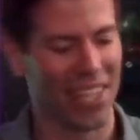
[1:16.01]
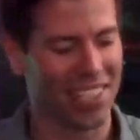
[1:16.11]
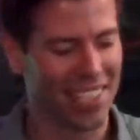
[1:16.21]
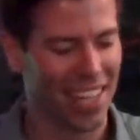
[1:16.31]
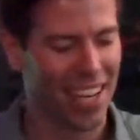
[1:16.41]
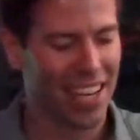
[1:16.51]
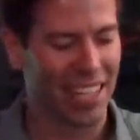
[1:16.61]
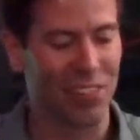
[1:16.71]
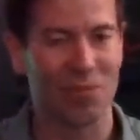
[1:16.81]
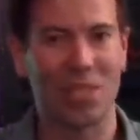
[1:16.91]
which
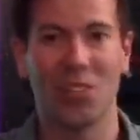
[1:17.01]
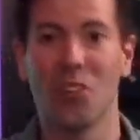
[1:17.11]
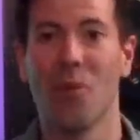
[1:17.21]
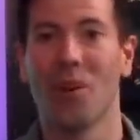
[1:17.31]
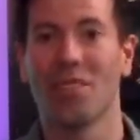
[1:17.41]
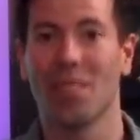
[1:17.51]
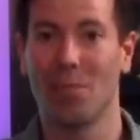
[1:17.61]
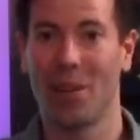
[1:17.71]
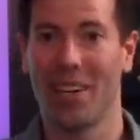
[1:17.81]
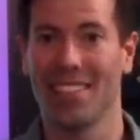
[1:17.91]
gives me 2 bonus
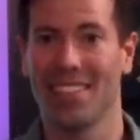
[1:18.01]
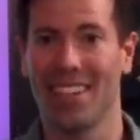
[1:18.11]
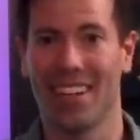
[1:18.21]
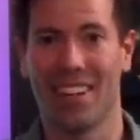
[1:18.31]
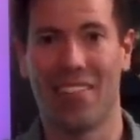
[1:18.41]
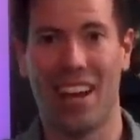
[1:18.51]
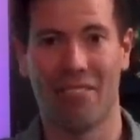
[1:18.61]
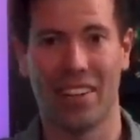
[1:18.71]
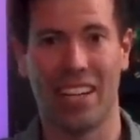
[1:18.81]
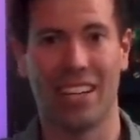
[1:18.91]
experience at the end of
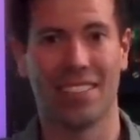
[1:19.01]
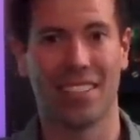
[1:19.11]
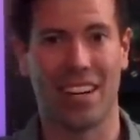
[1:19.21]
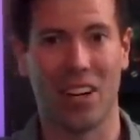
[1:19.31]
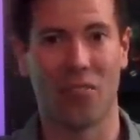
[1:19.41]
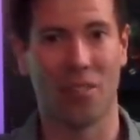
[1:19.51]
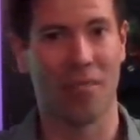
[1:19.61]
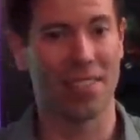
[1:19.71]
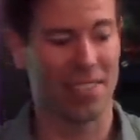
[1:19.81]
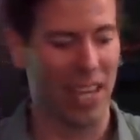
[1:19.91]
every scenario for
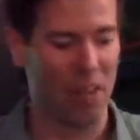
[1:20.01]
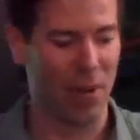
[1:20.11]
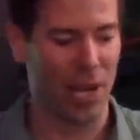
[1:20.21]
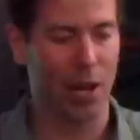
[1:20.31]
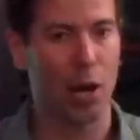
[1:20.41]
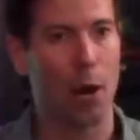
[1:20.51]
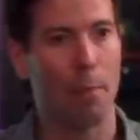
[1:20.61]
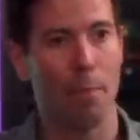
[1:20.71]
the rest of the campaign.